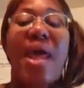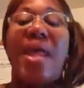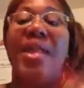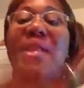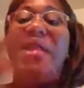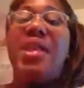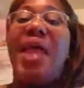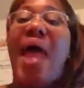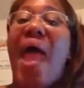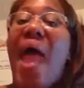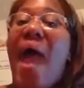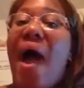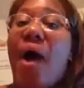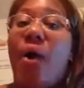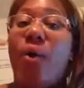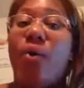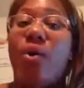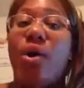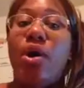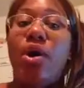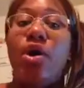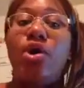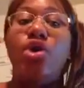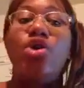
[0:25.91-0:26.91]
Now,
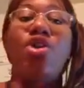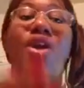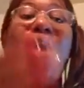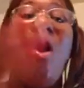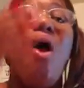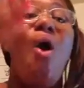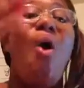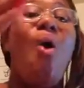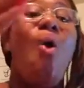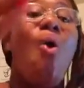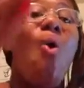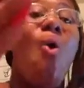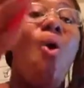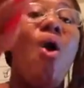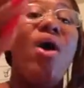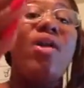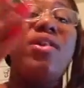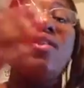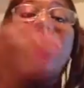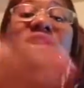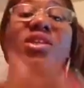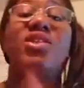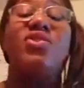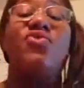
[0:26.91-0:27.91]
you're
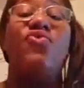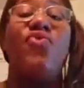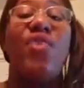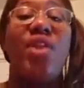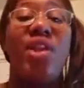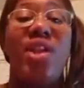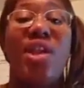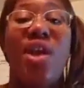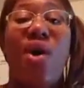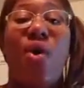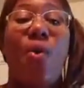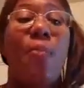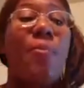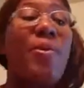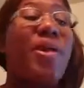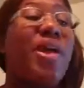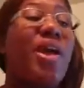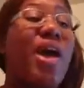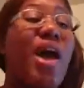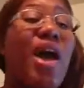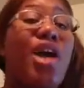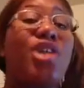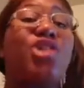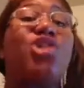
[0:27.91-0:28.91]
on this video
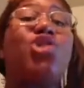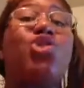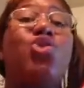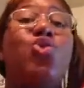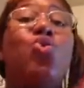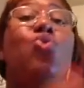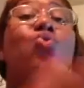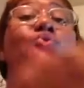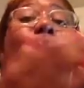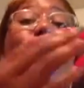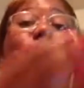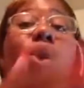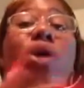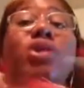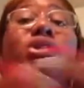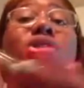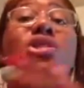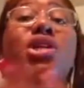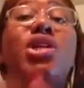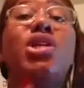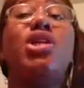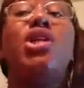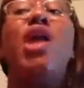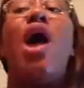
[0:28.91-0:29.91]
because you want
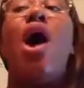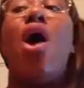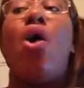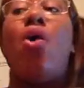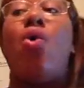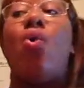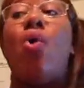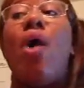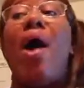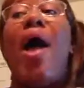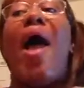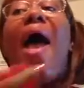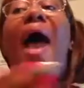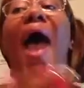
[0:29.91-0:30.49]
to know